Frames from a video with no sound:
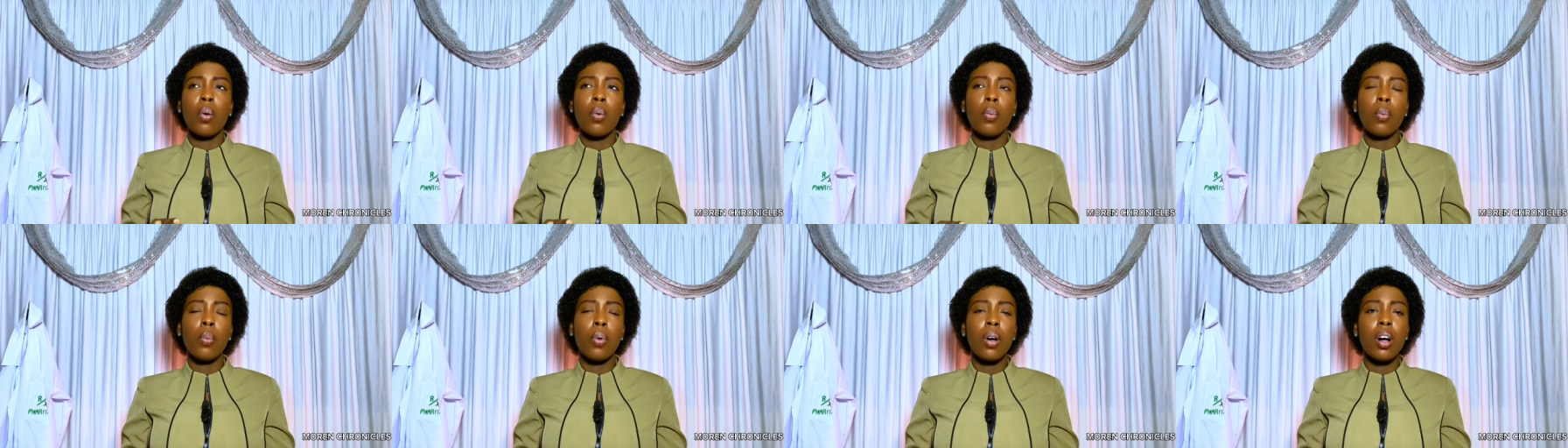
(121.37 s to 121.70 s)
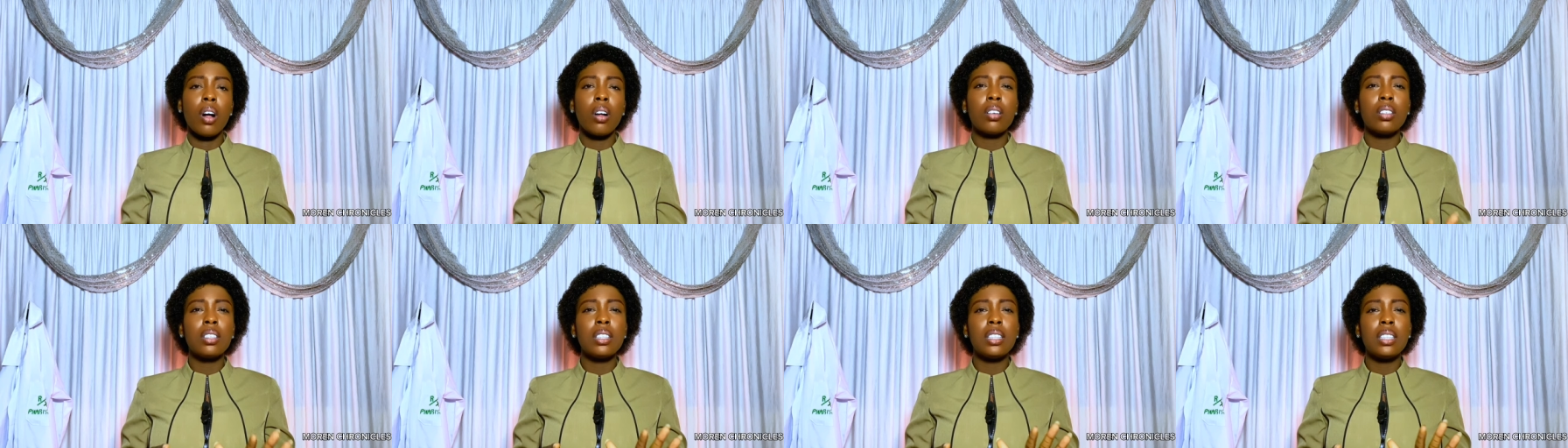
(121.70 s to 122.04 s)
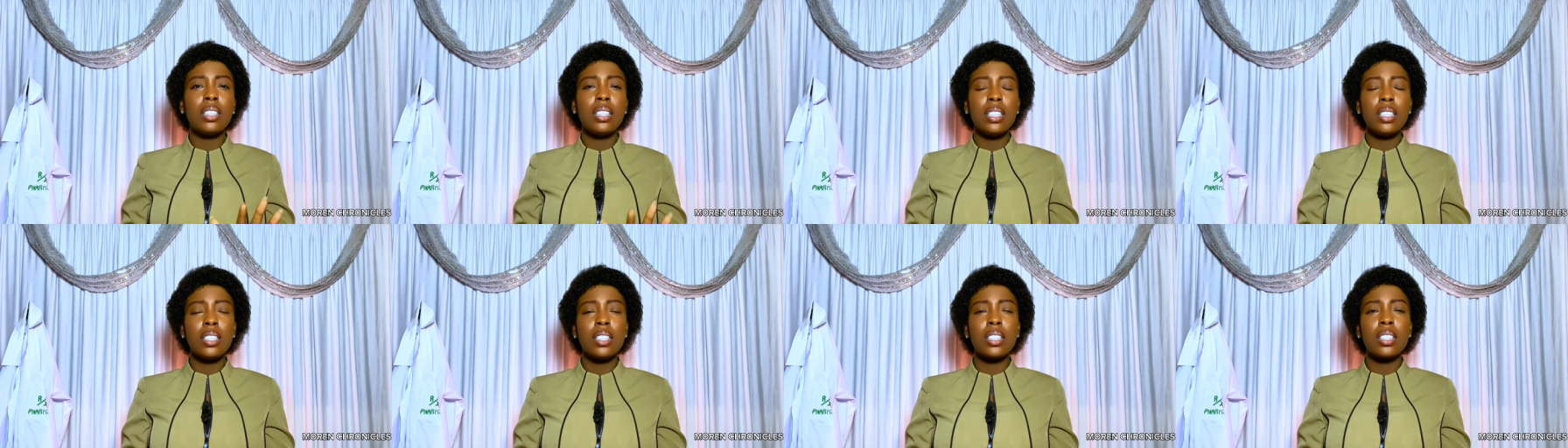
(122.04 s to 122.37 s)
Well,
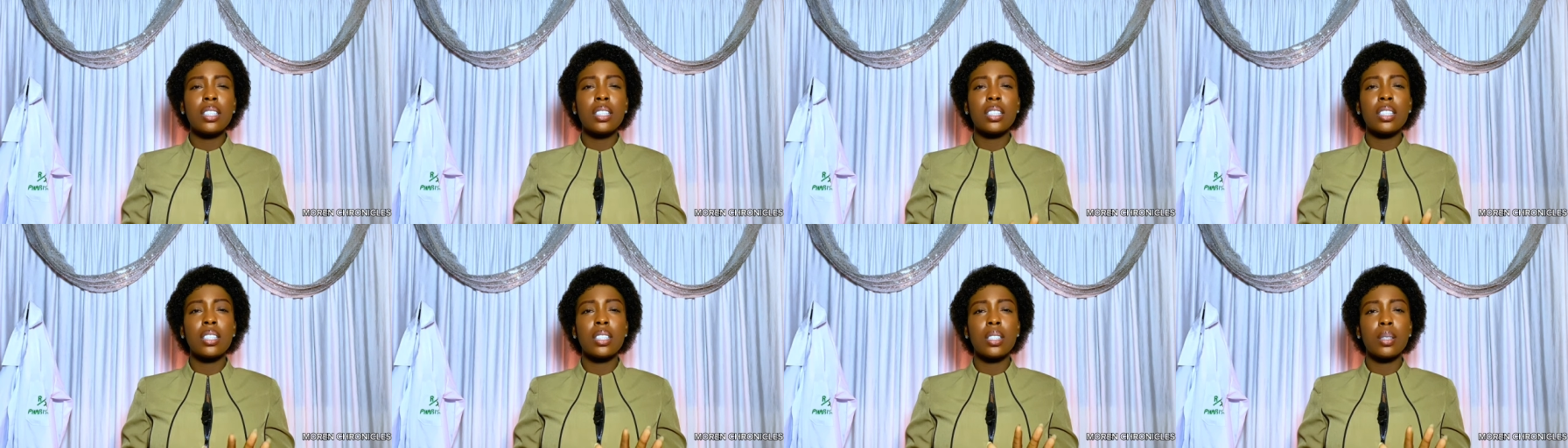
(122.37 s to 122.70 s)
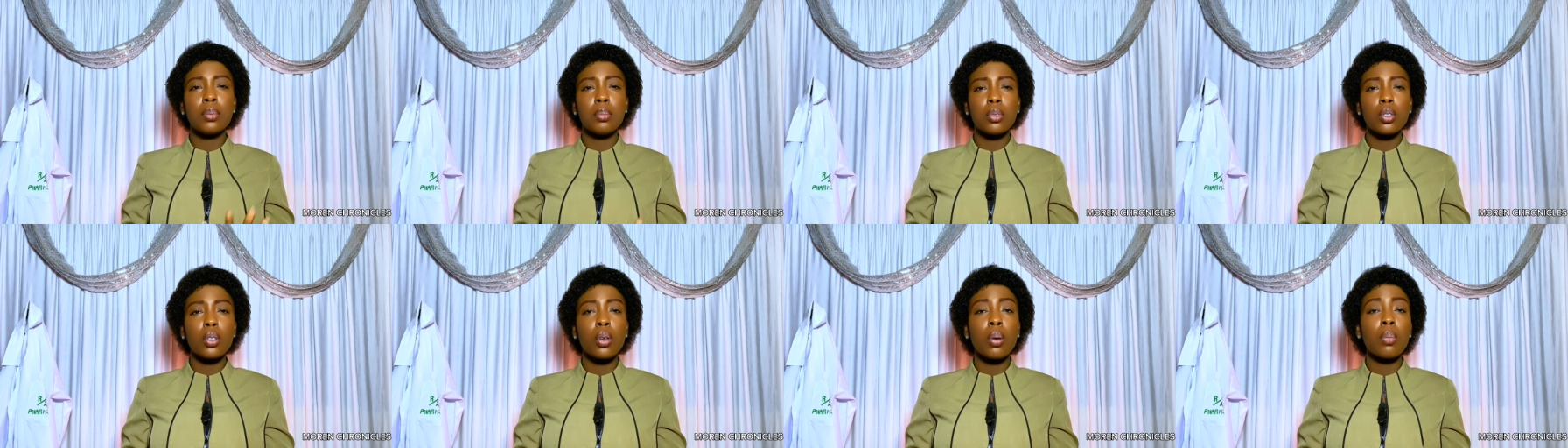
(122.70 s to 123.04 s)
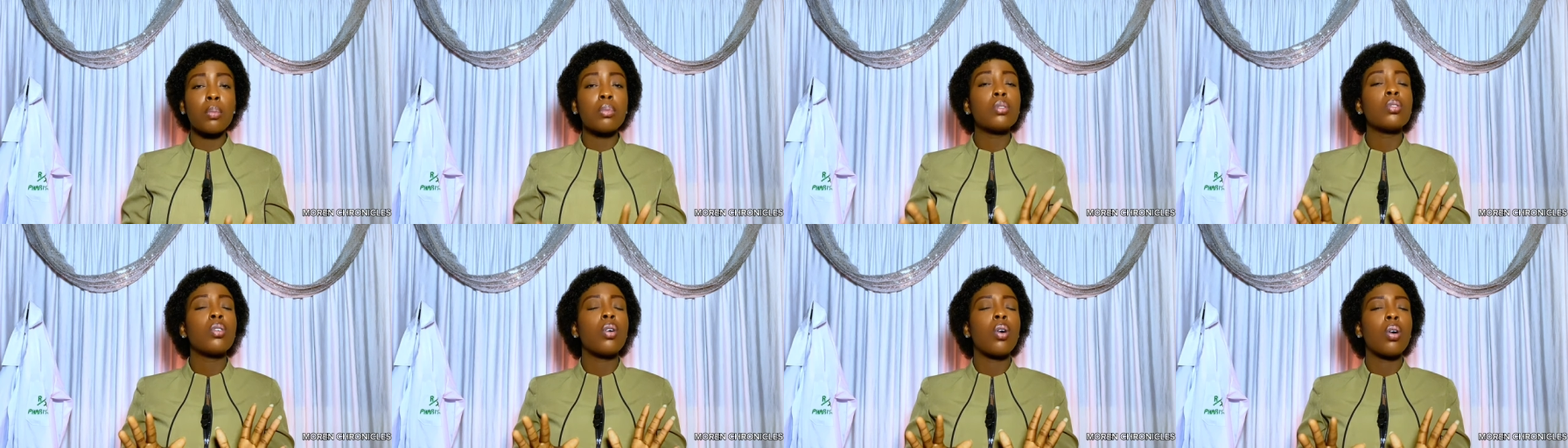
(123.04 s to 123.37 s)
these
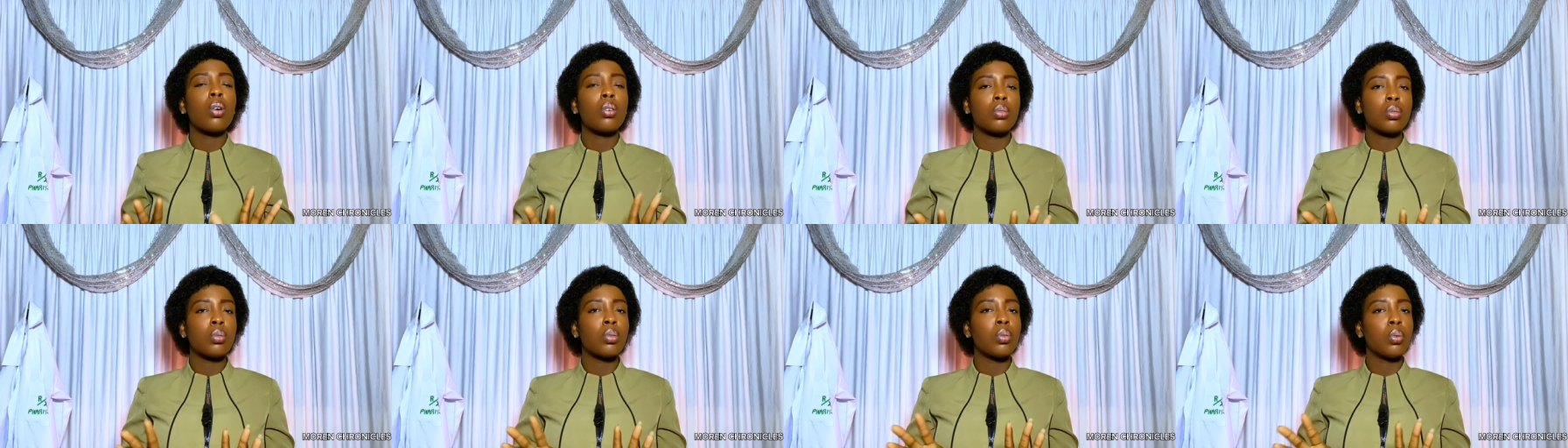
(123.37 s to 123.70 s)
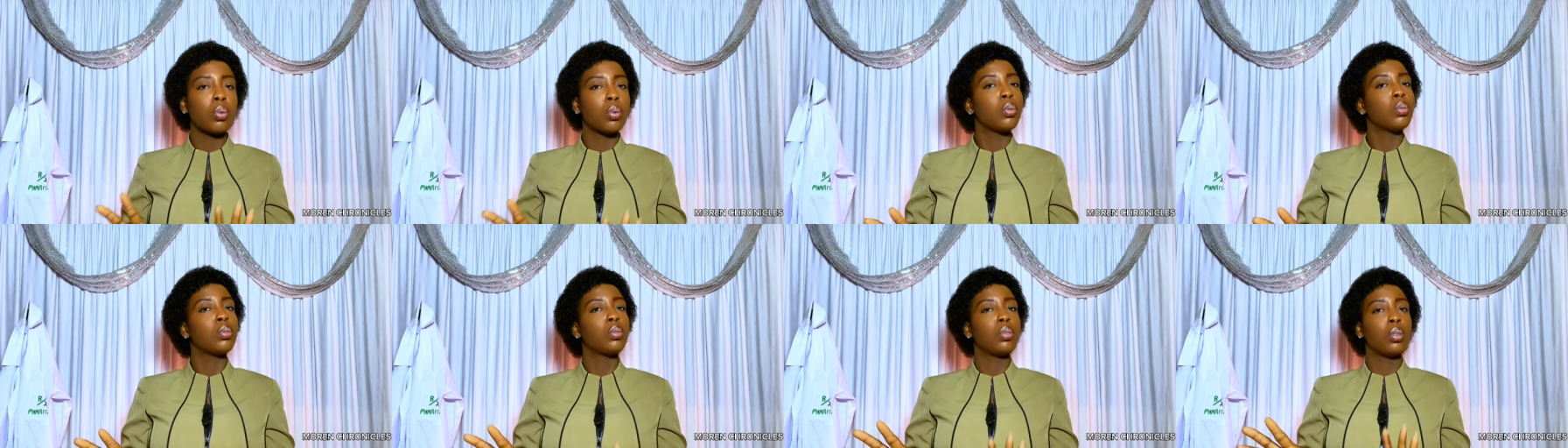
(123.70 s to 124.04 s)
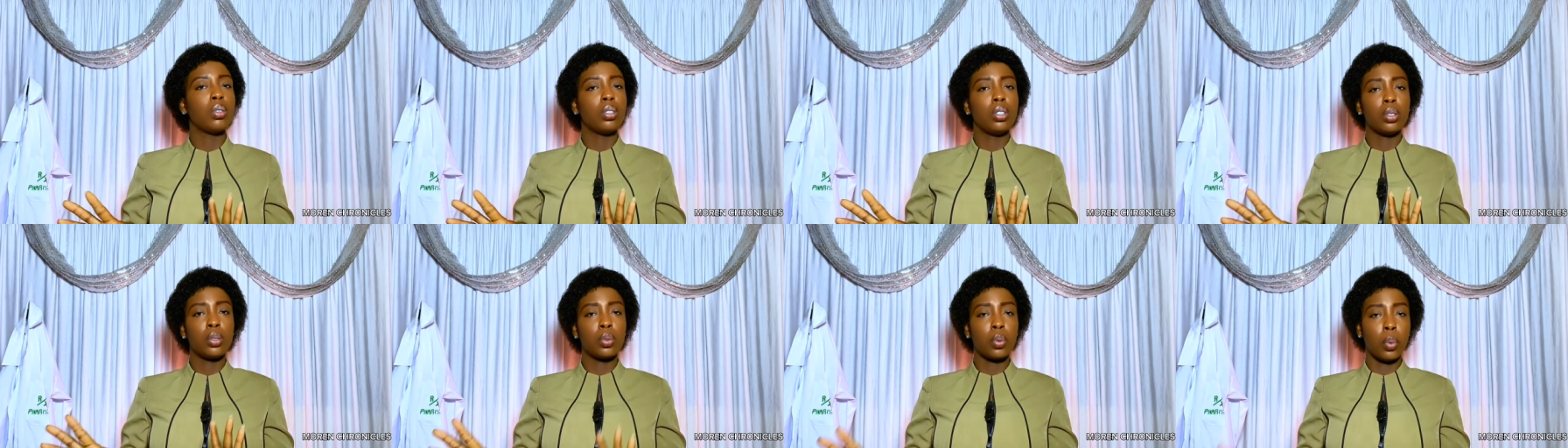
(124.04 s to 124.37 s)
symptoms also goes
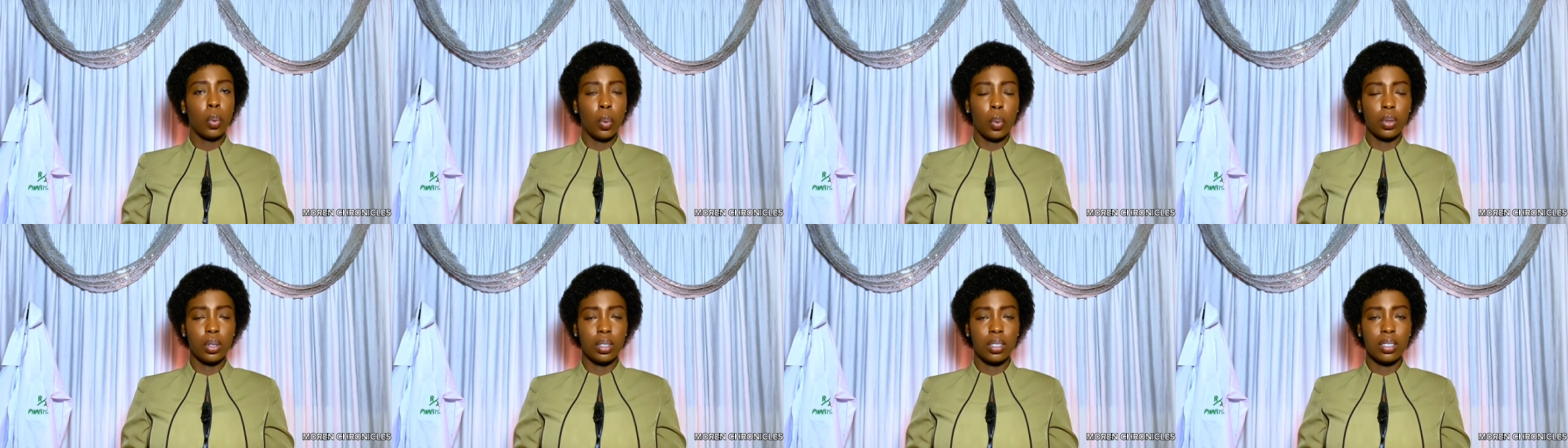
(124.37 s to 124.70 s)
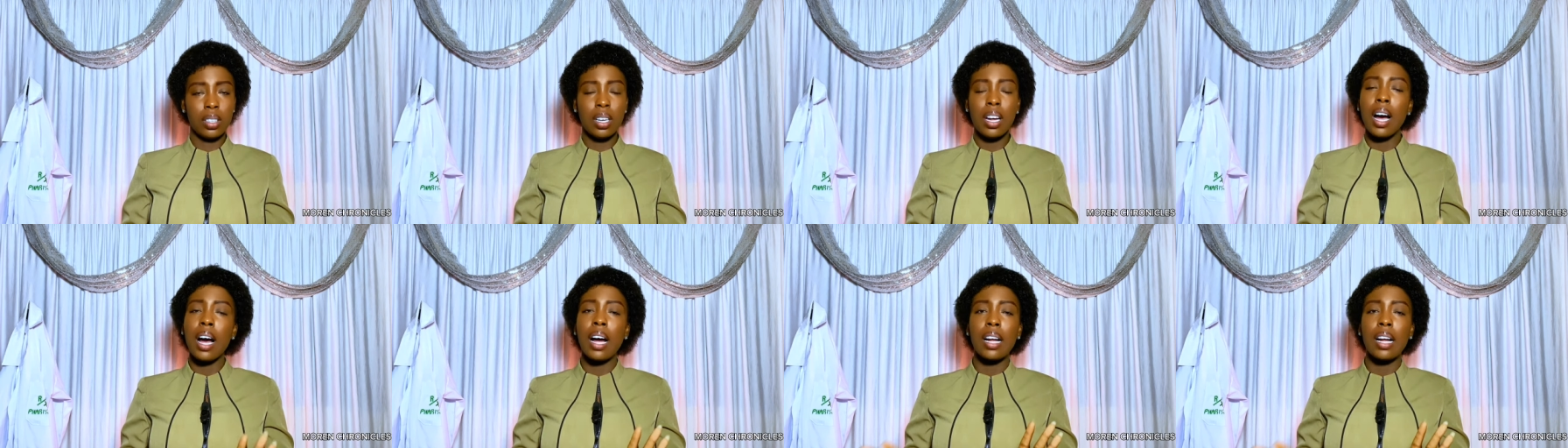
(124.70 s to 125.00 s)
on its own